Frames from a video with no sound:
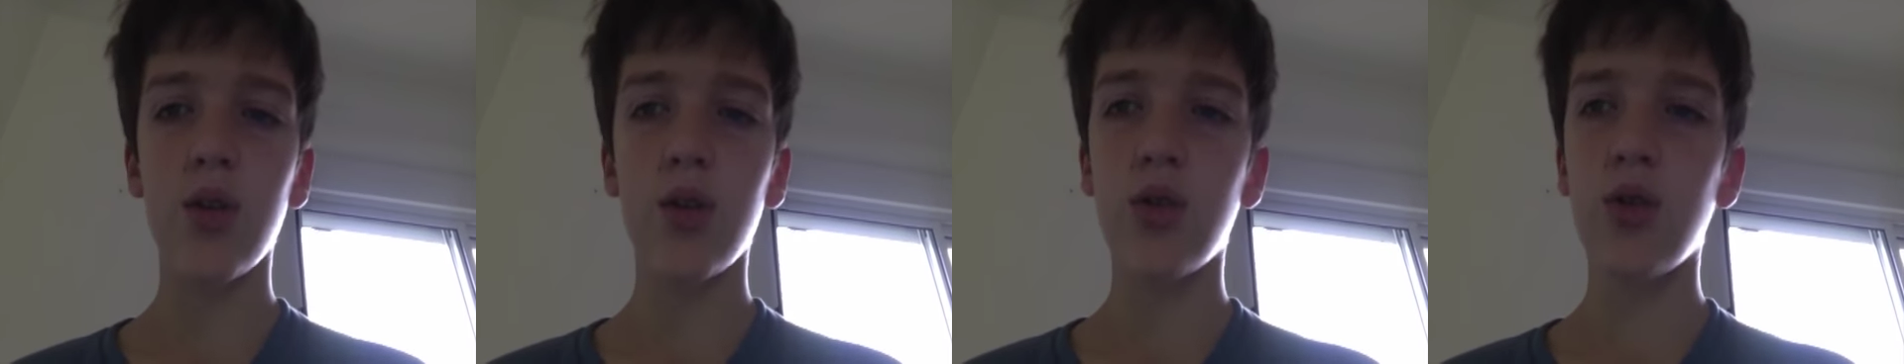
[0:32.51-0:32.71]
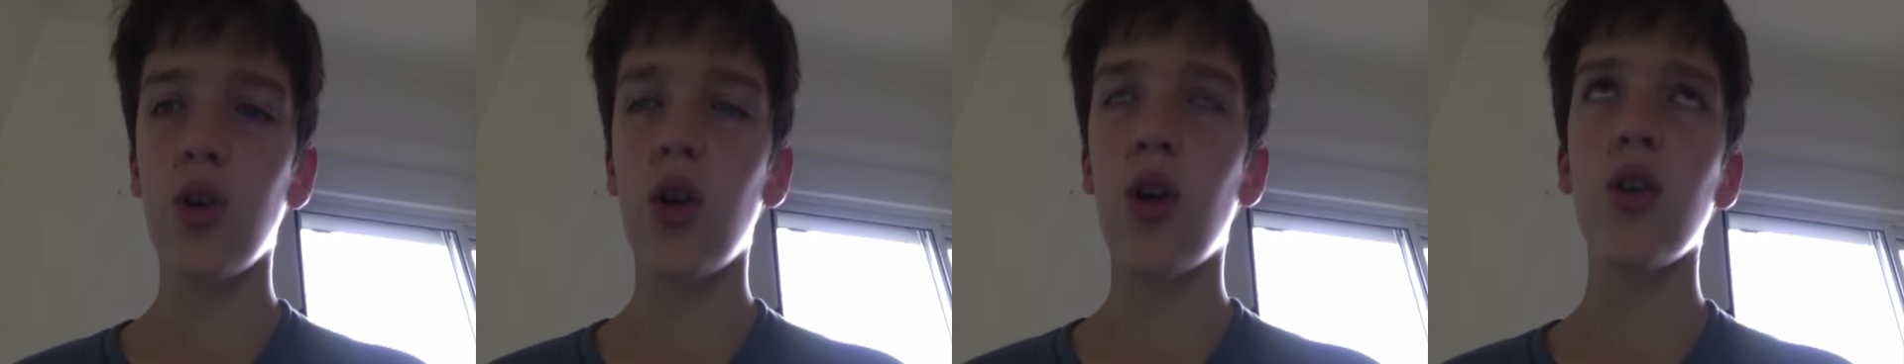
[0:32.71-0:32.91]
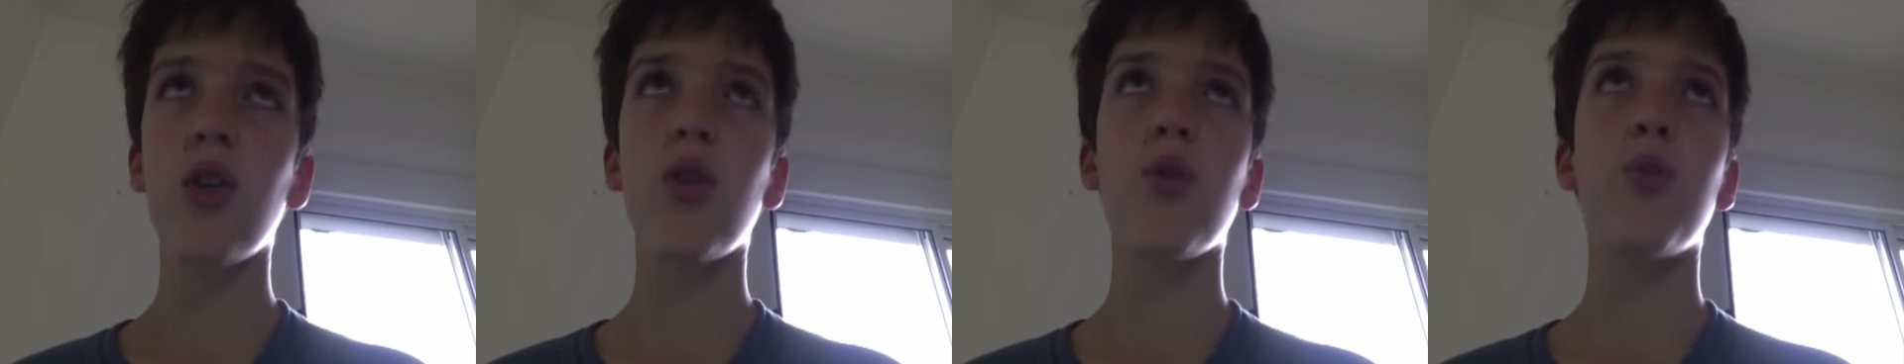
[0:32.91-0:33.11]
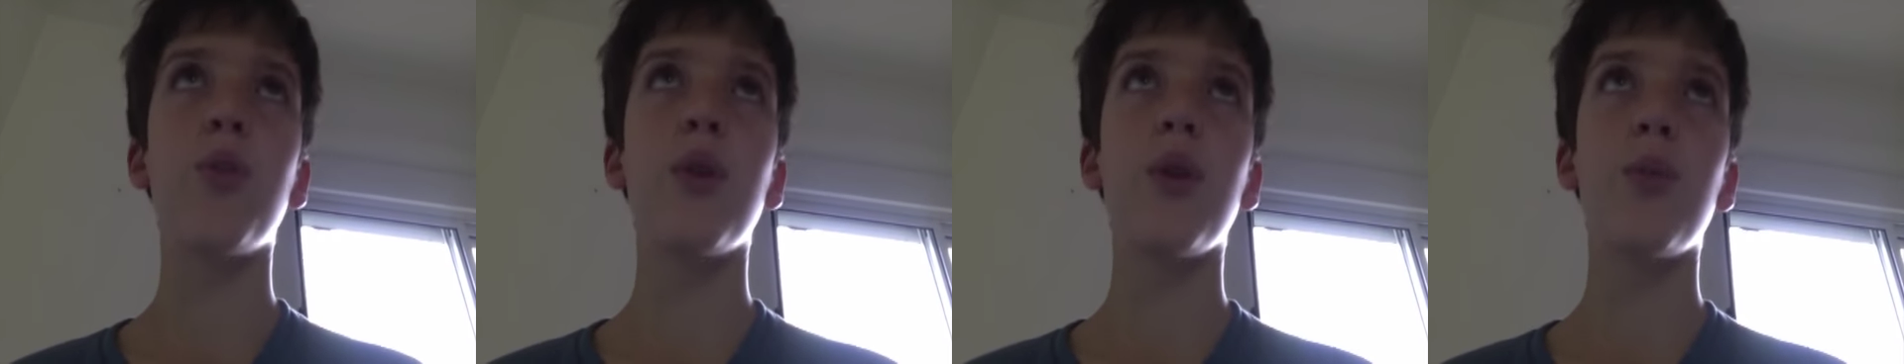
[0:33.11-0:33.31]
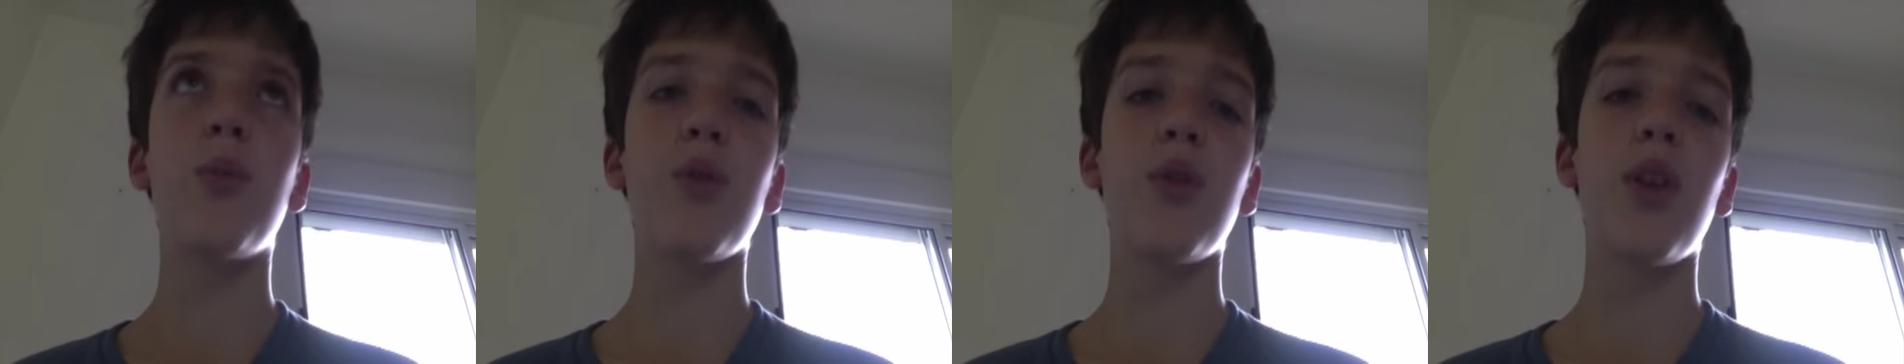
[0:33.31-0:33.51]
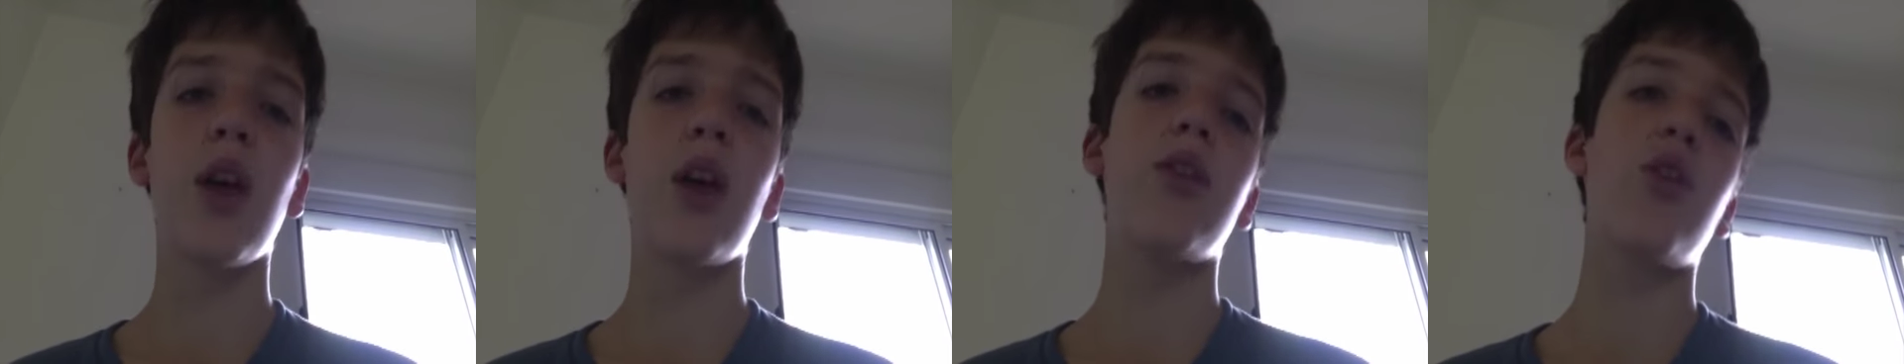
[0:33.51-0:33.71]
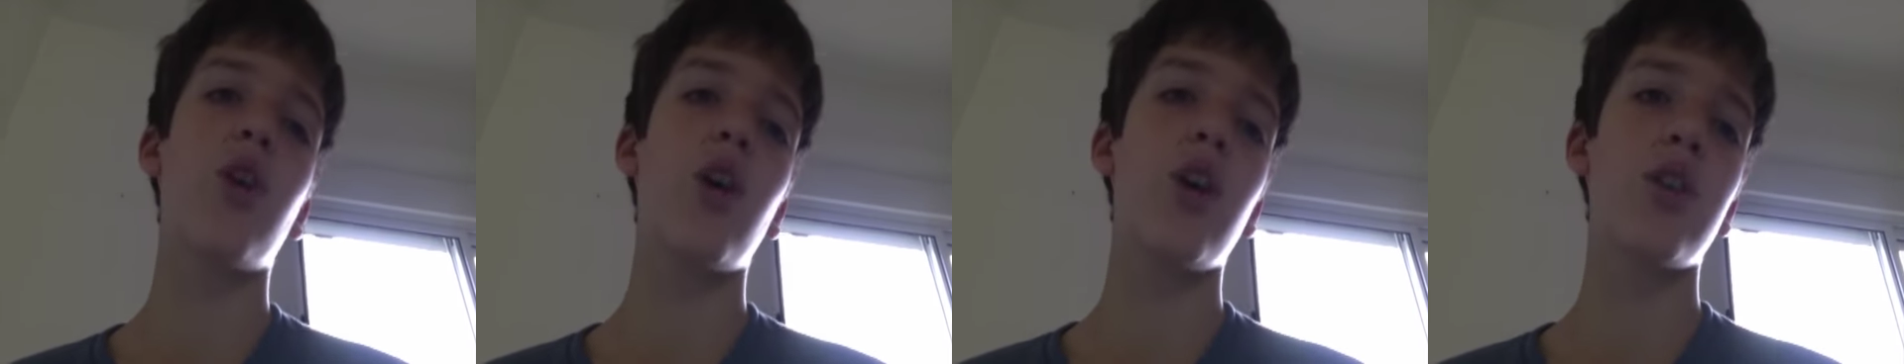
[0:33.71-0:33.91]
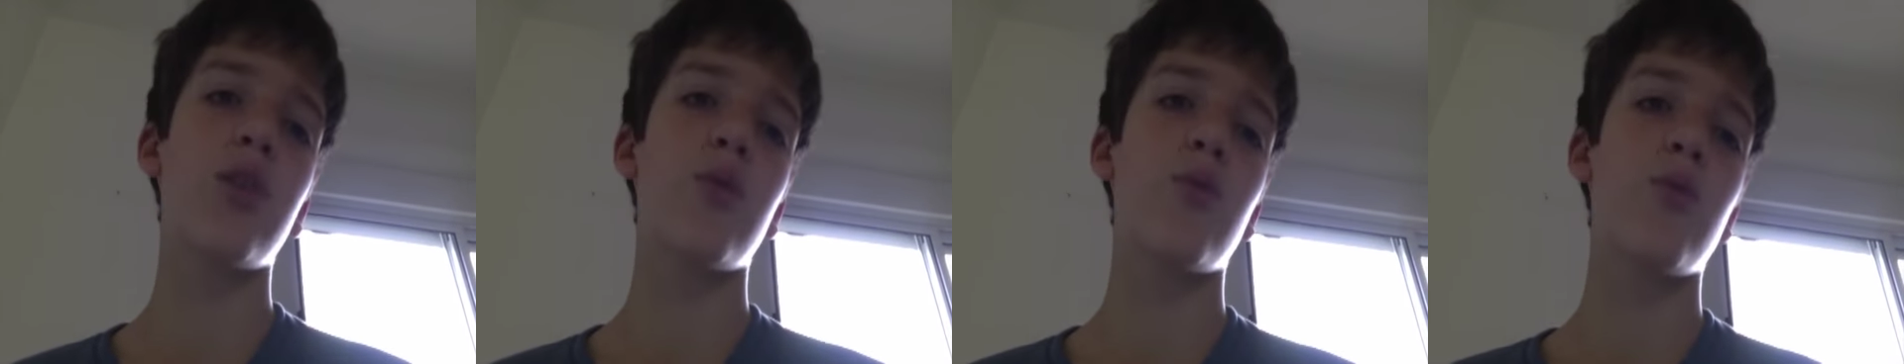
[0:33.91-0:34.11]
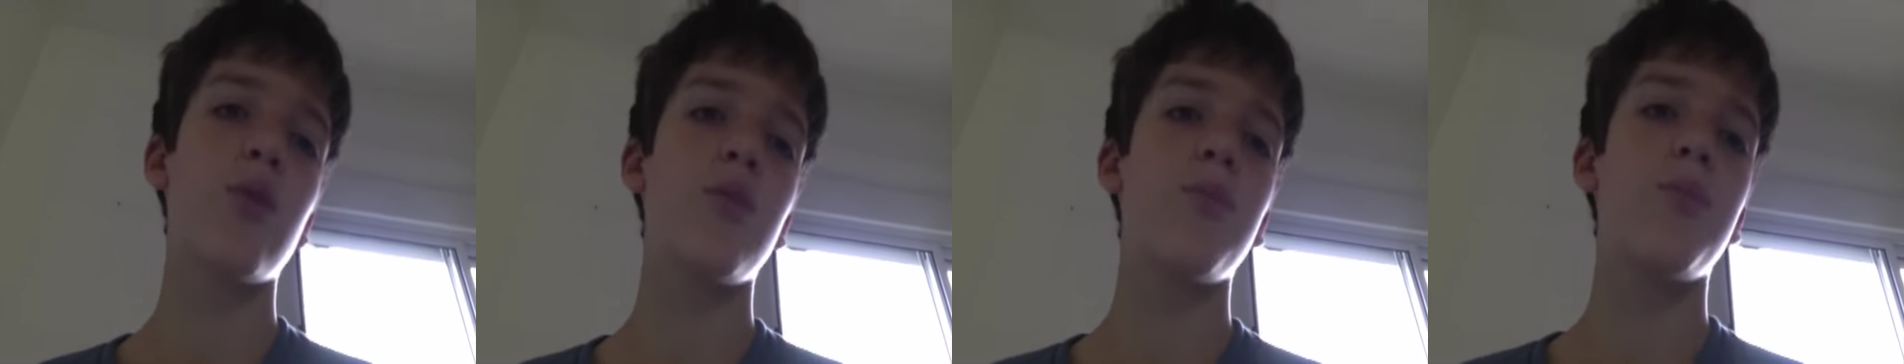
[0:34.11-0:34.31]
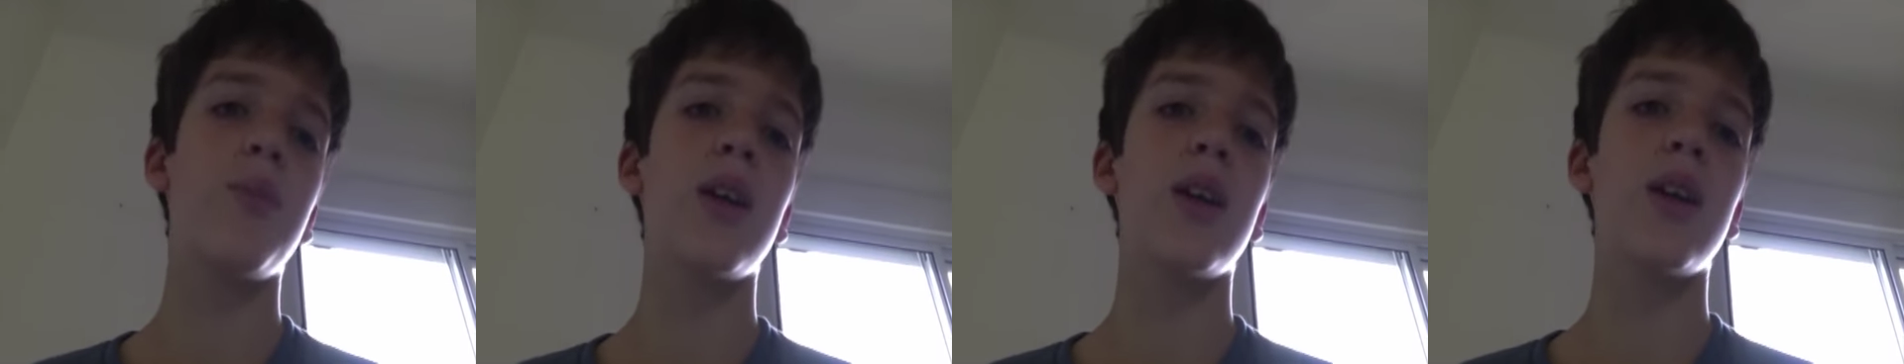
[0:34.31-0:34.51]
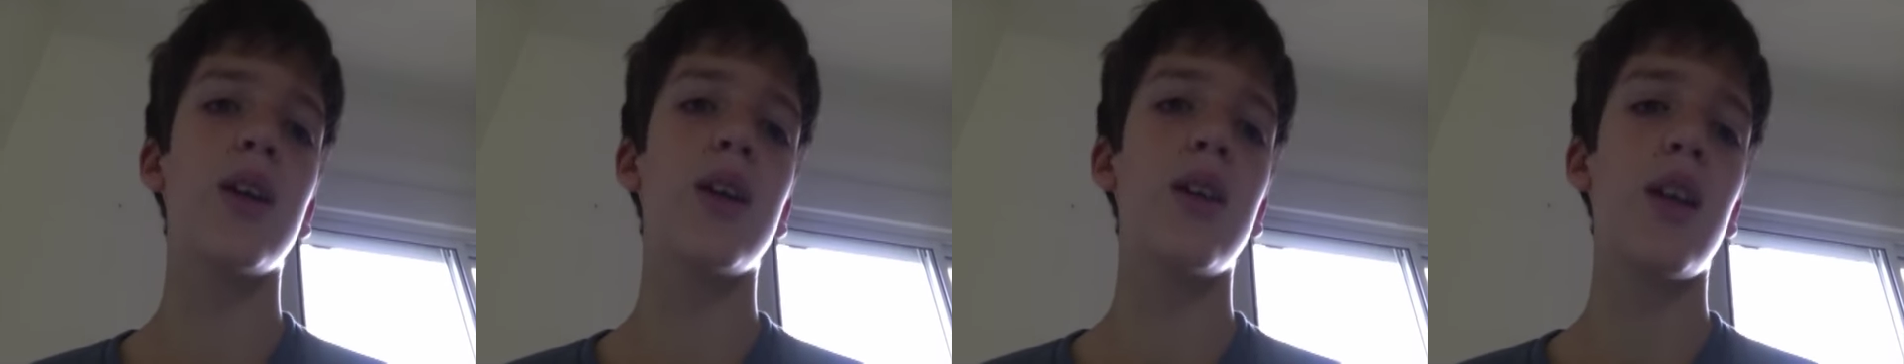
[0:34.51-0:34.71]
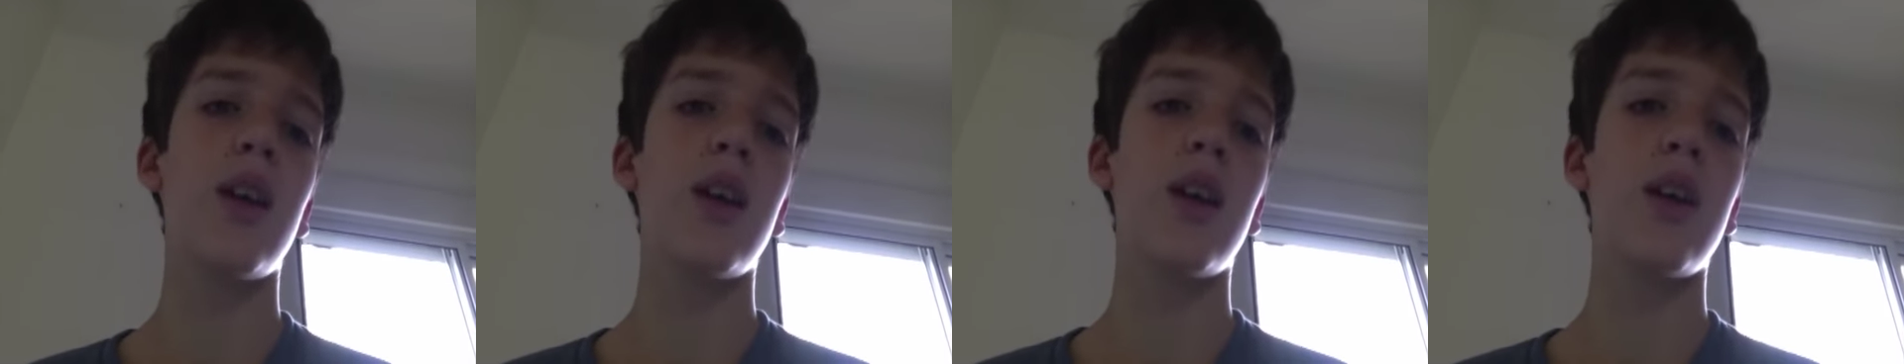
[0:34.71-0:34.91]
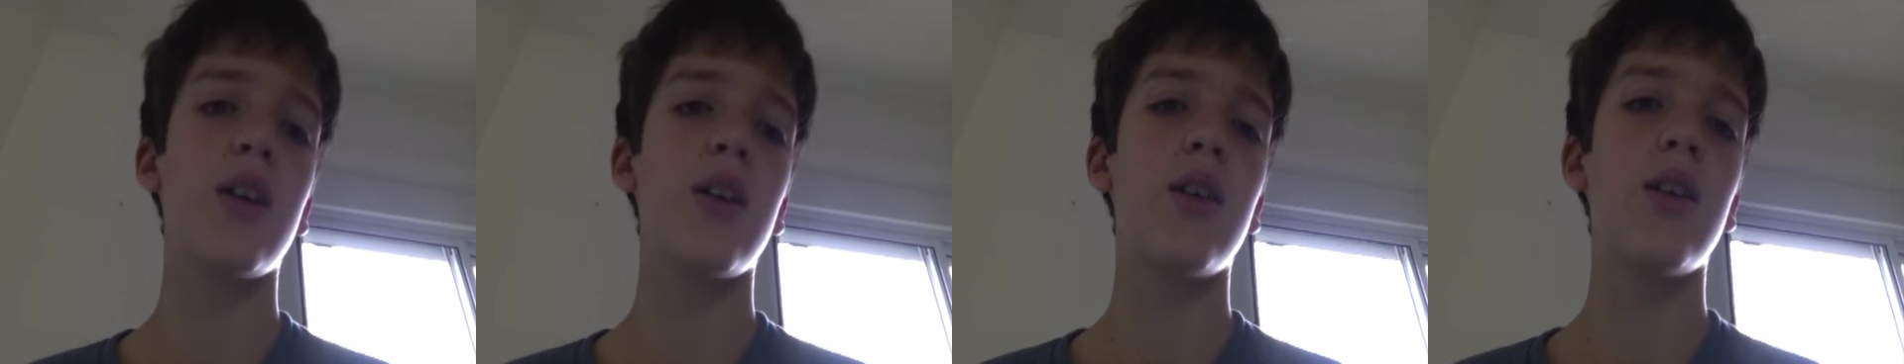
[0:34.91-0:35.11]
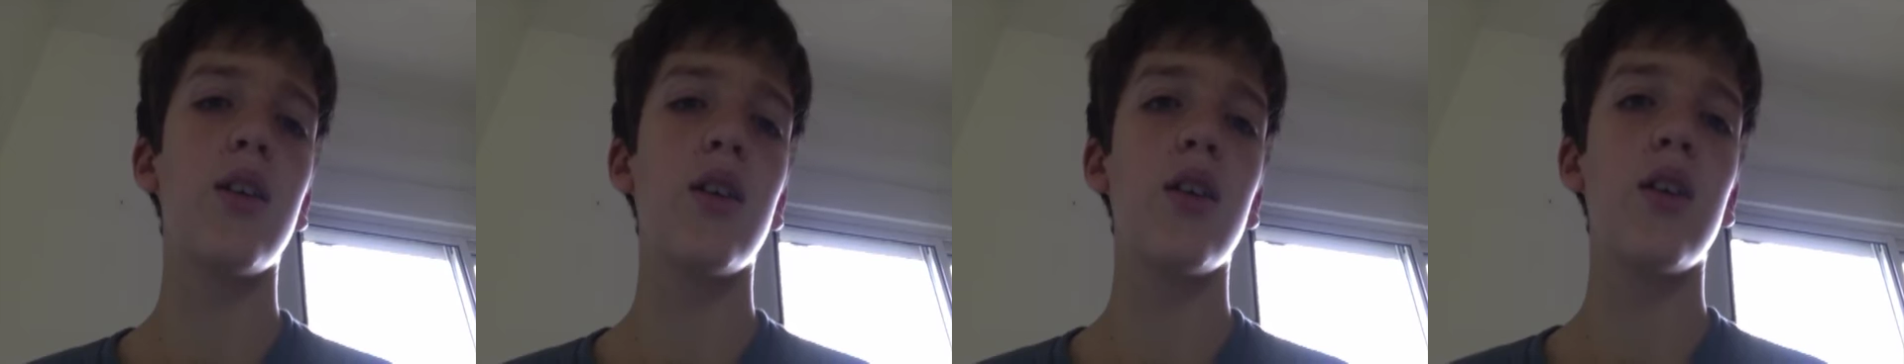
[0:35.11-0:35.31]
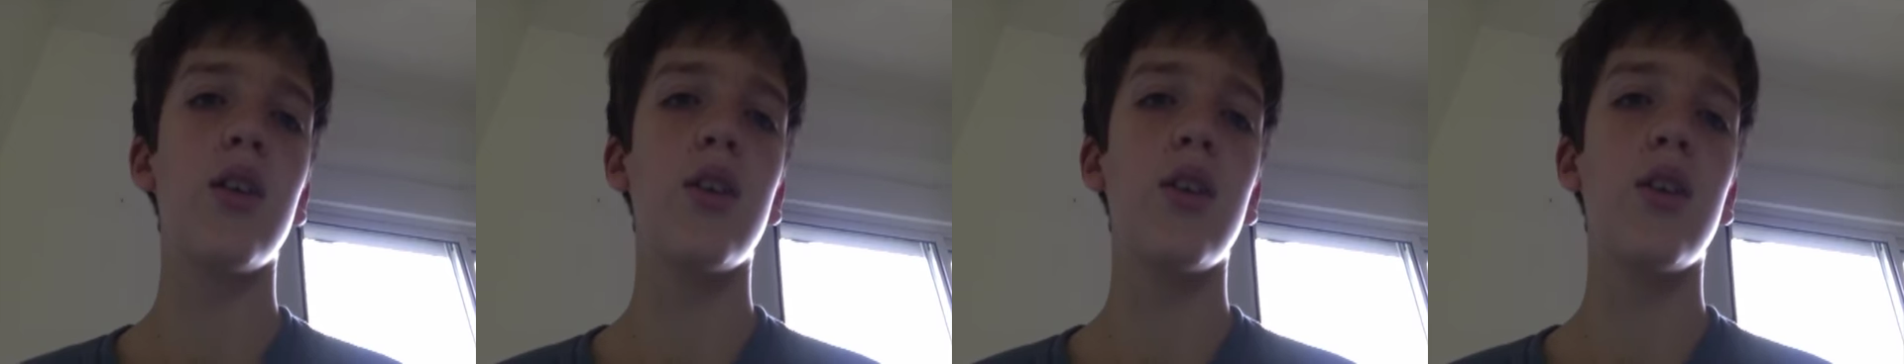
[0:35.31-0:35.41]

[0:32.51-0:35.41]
to all you people that thought there wouldn't be like a